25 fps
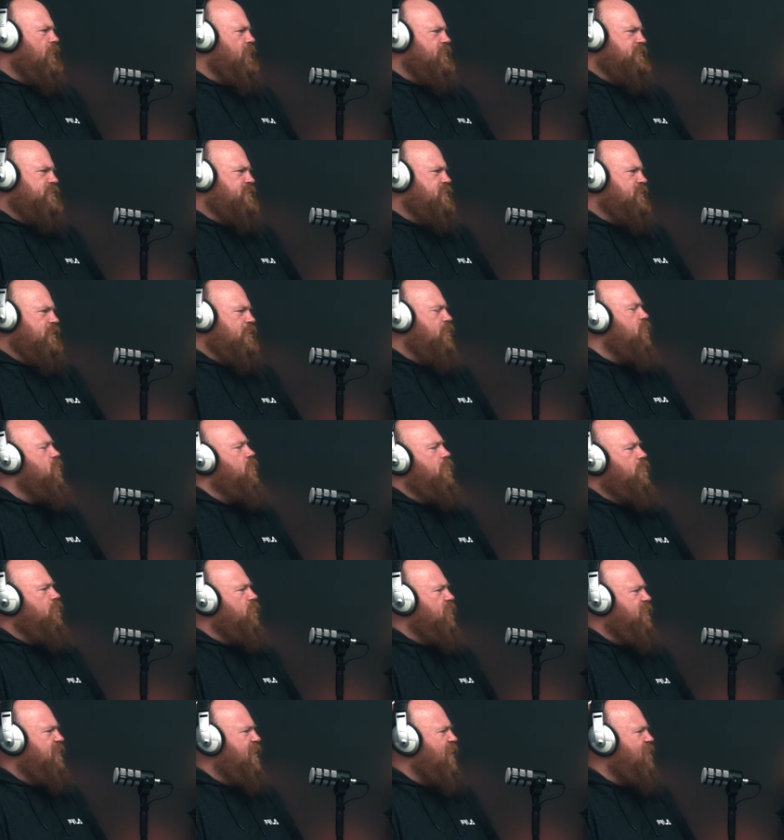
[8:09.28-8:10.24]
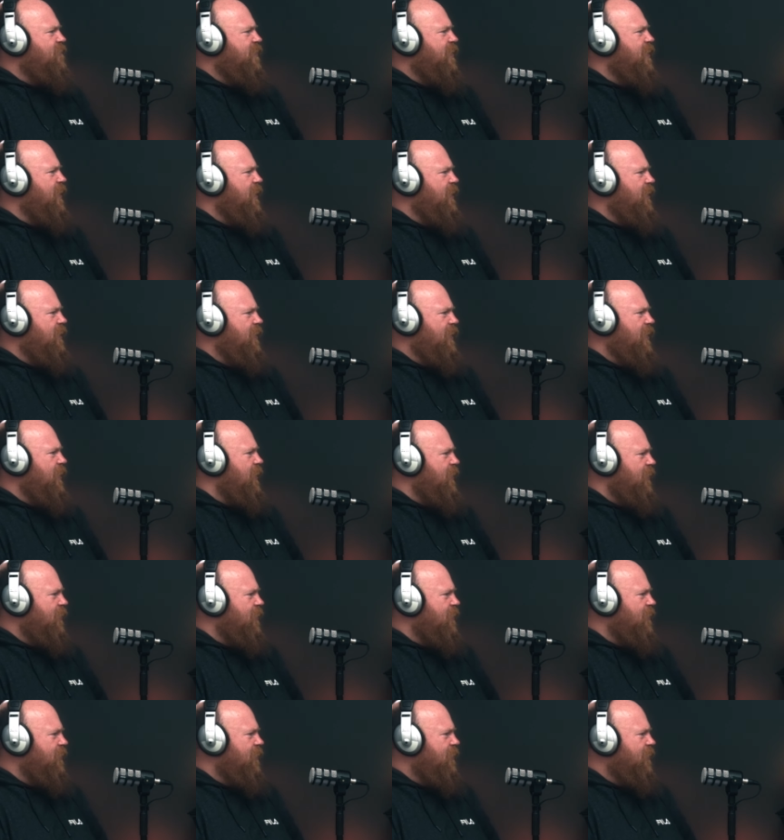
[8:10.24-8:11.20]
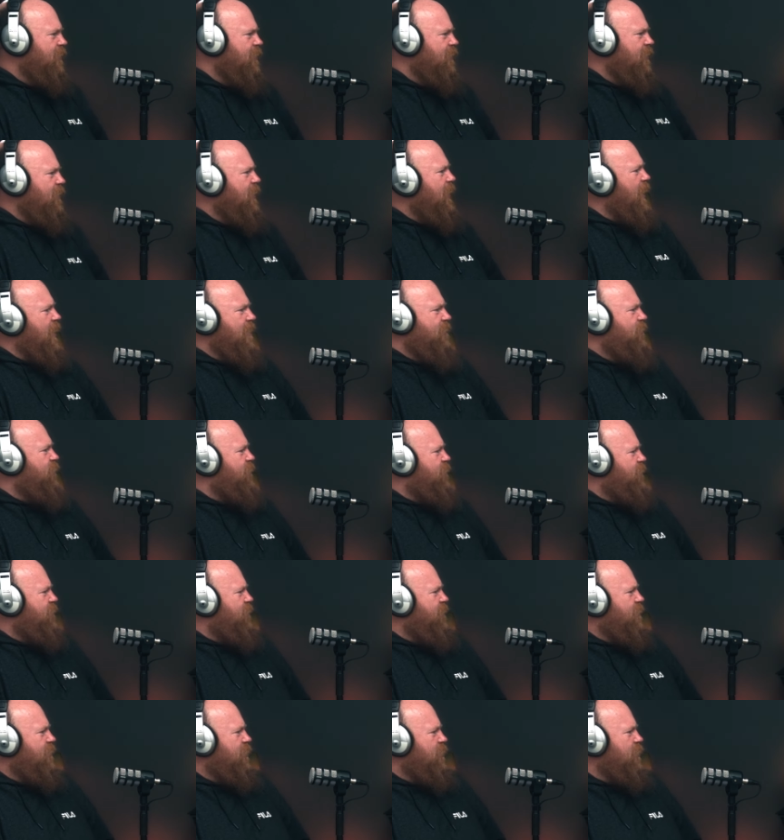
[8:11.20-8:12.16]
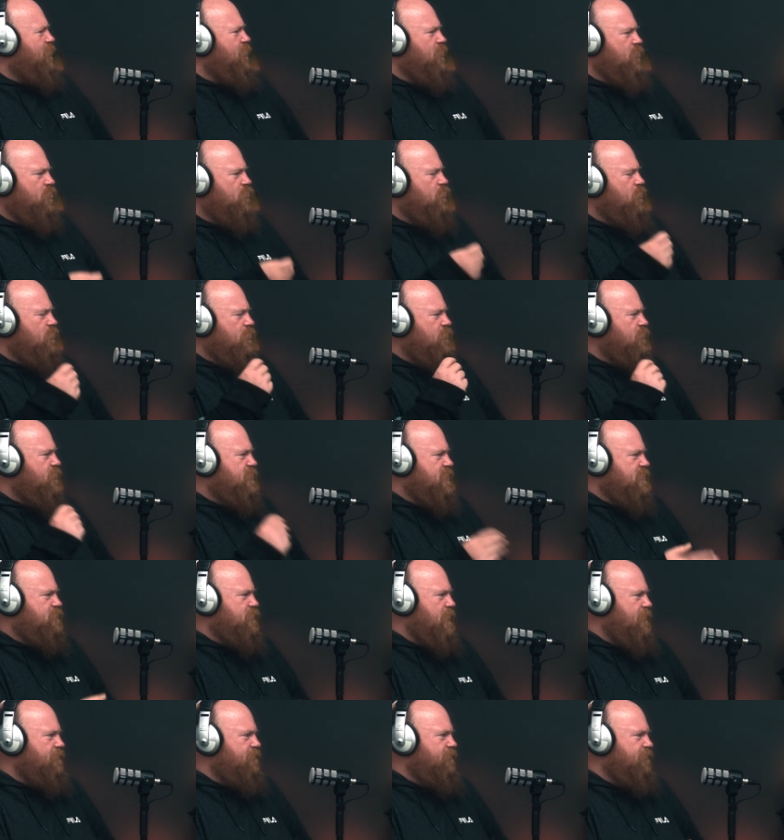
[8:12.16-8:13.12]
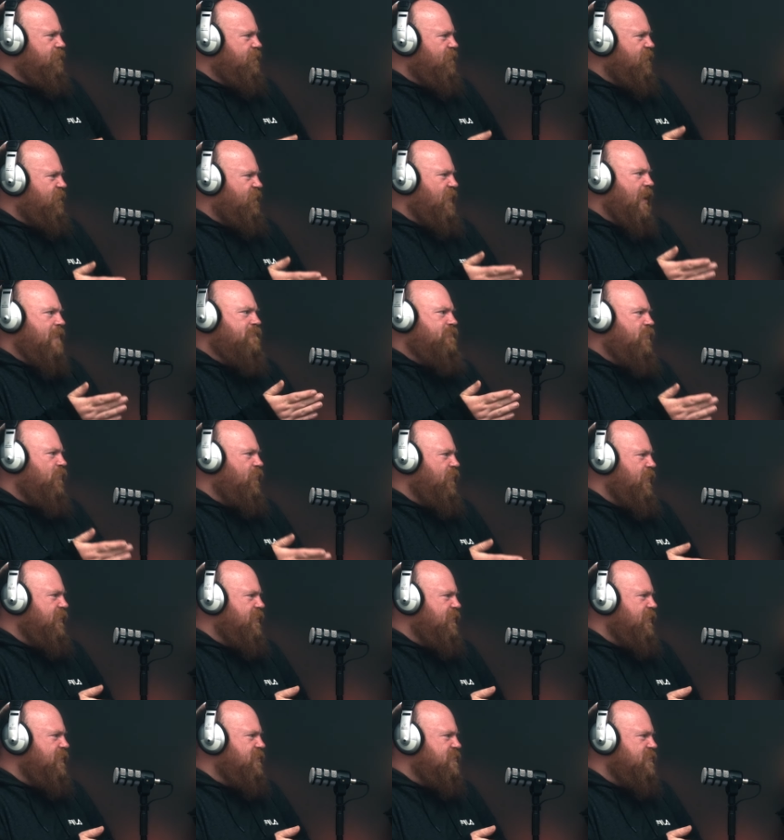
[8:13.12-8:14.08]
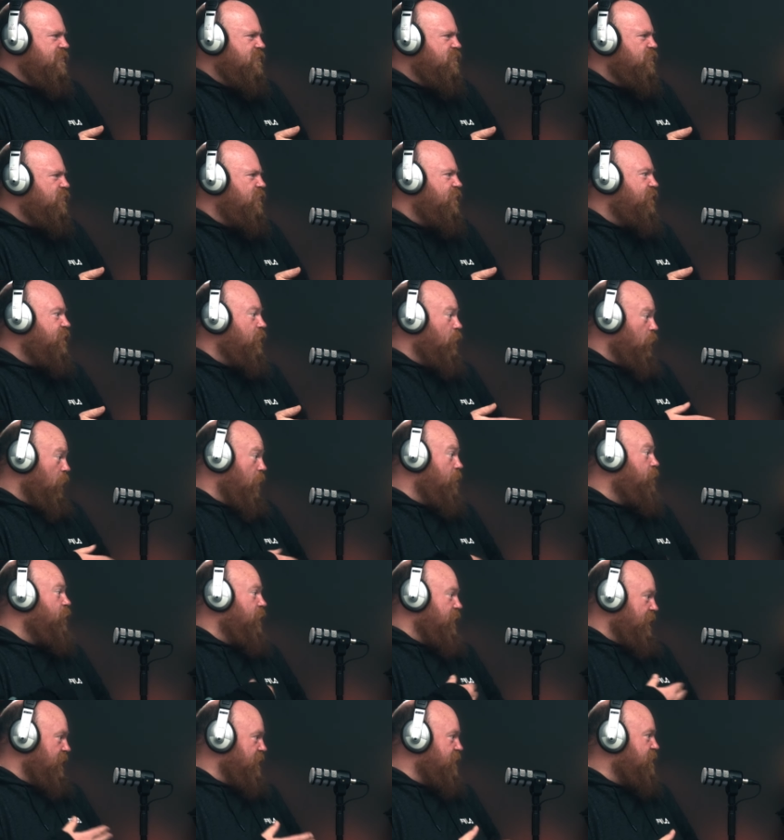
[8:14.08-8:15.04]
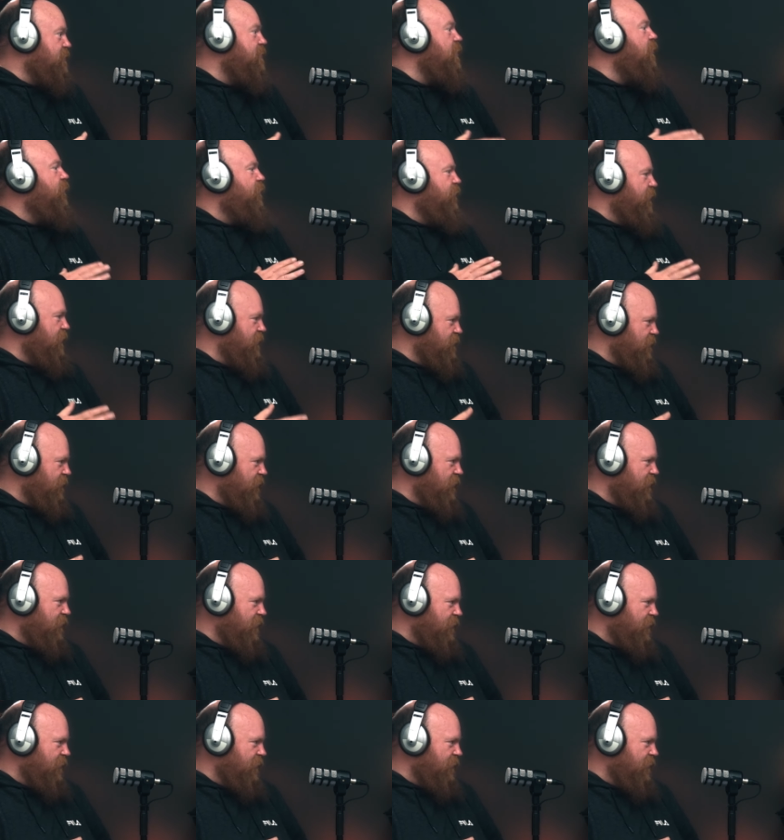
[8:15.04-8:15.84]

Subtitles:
Or else you would never get a gig if you would just be flat boring to listen to if you weren't putting yourself into it.